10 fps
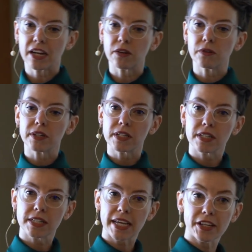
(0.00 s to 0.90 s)

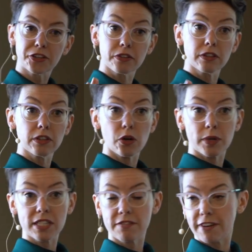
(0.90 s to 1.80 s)
Now, take your
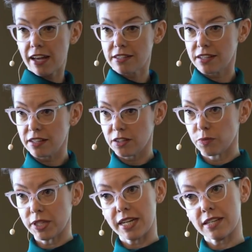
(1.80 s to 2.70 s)
lowest
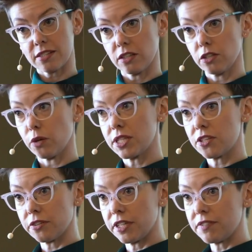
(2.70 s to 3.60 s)
facet, the one that has the
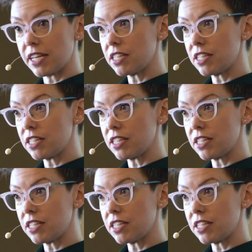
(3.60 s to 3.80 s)
lowest degree of